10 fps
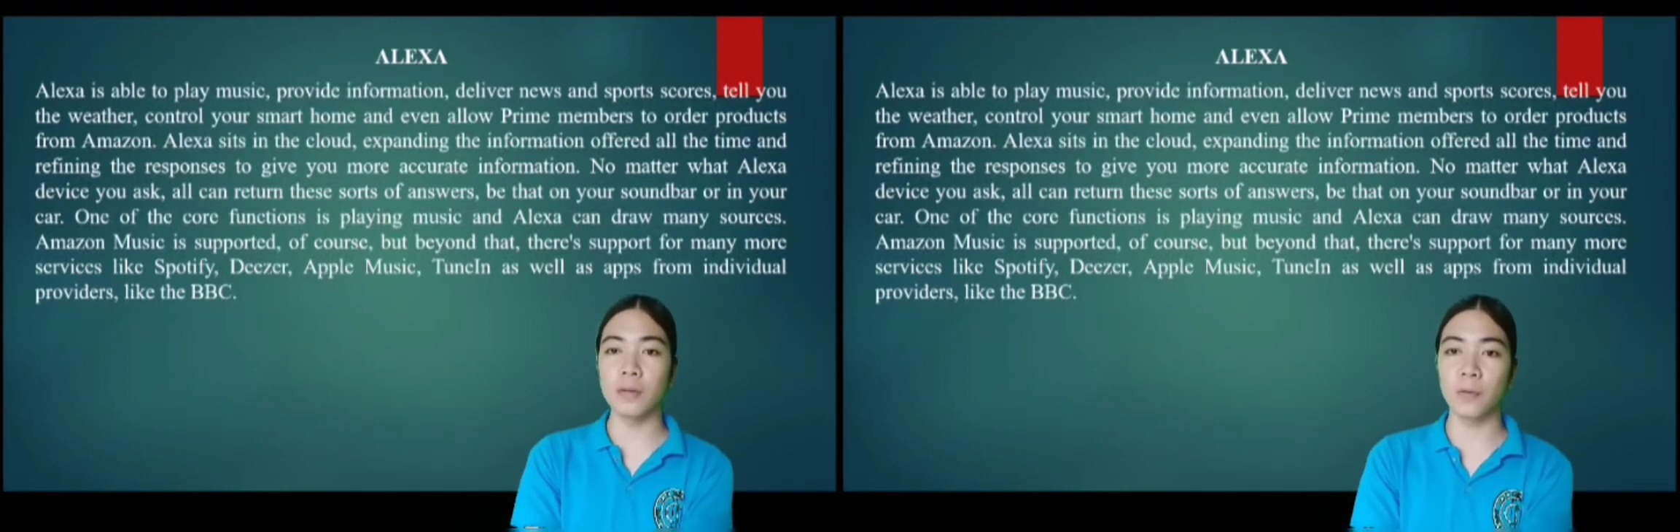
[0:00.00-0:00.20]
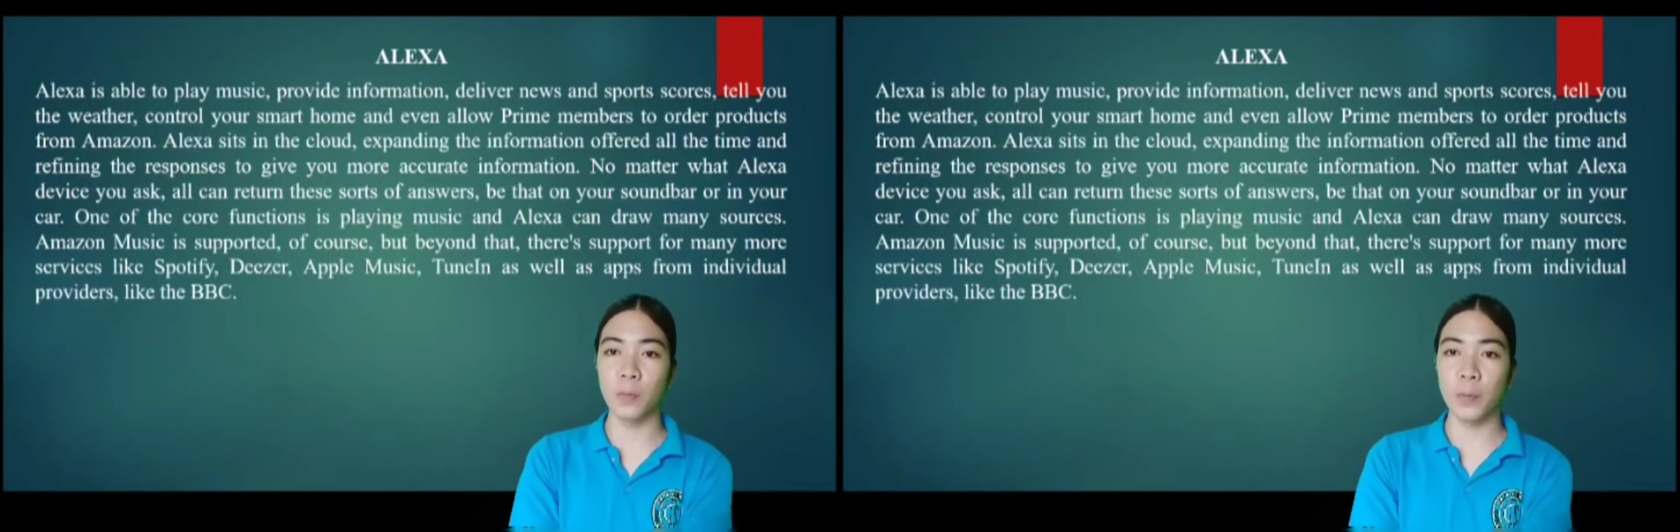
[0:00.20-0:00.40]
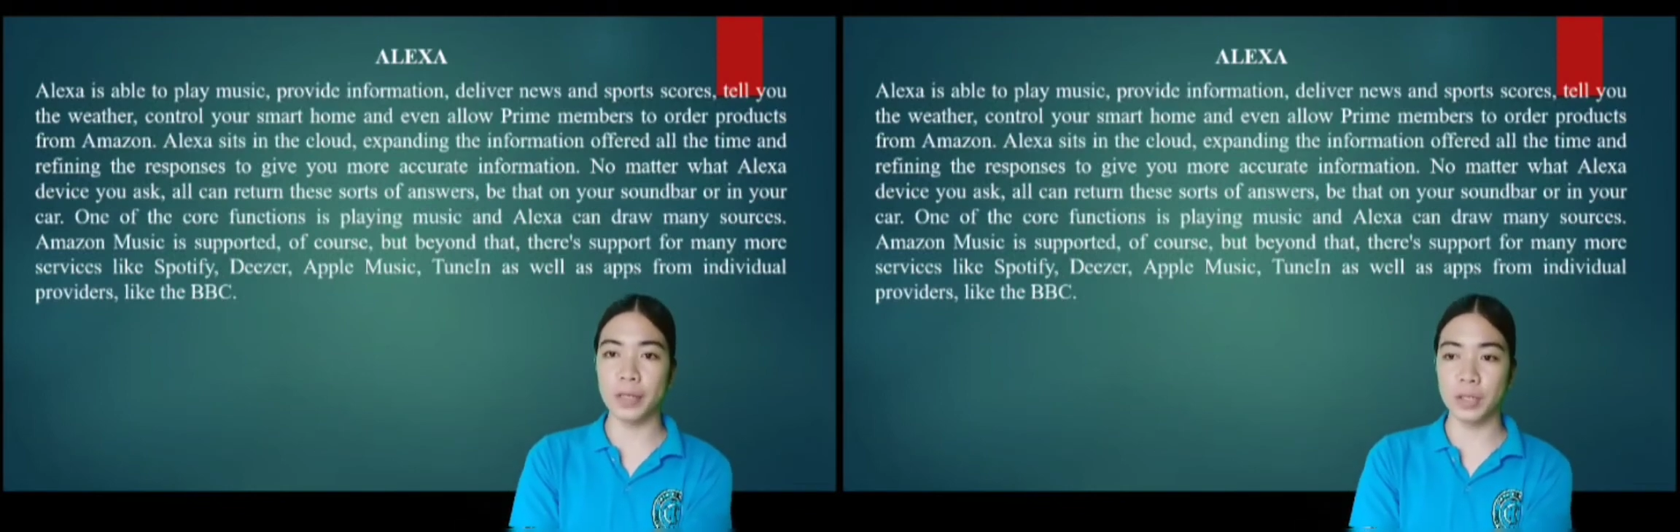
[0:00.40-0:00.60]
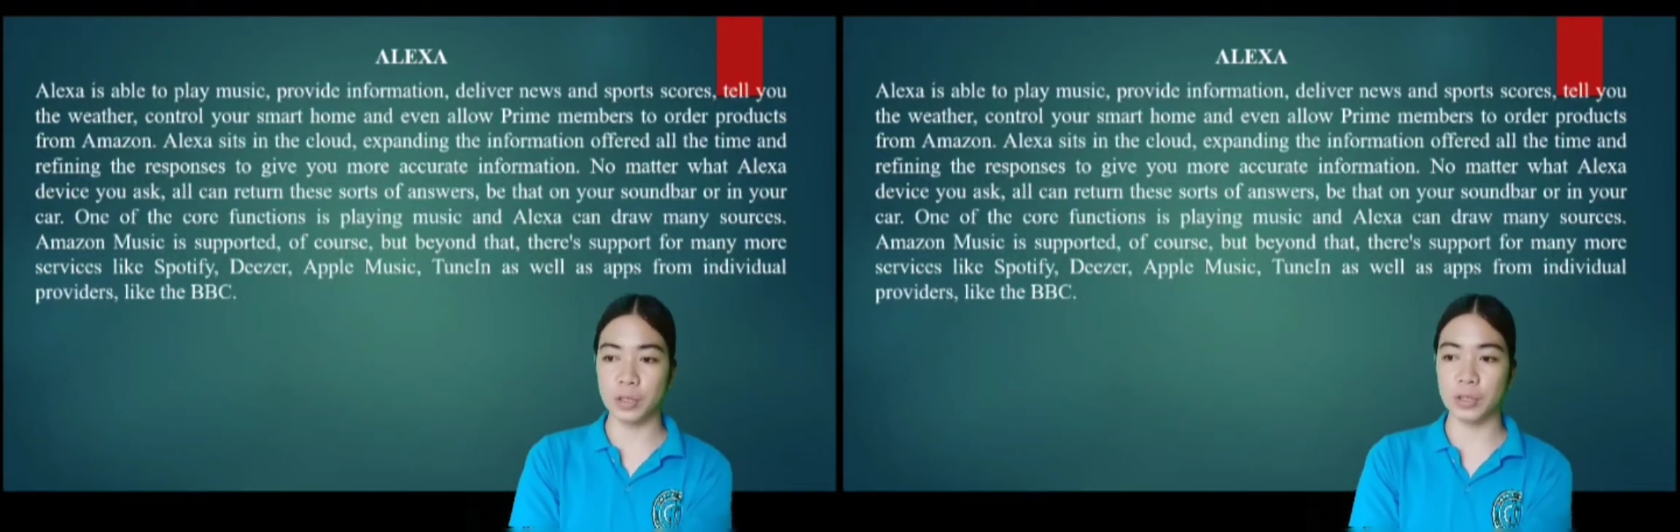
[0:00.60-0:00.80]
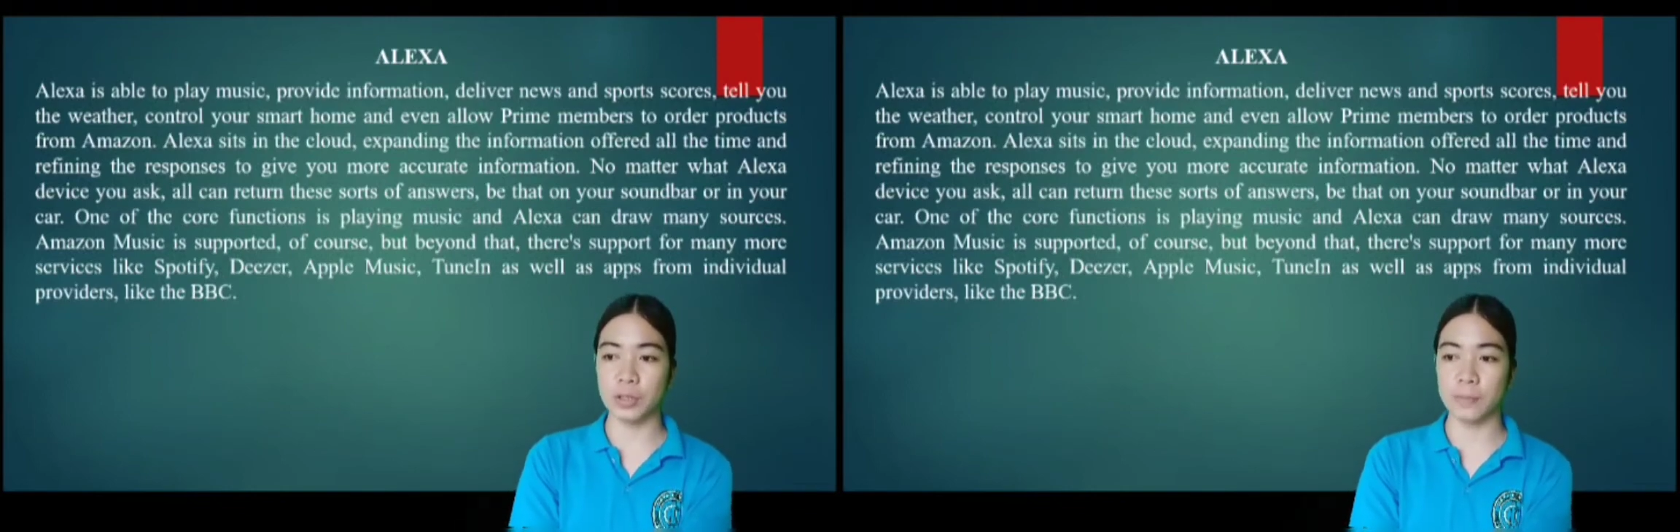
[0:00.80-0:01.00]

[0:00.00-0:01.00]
information.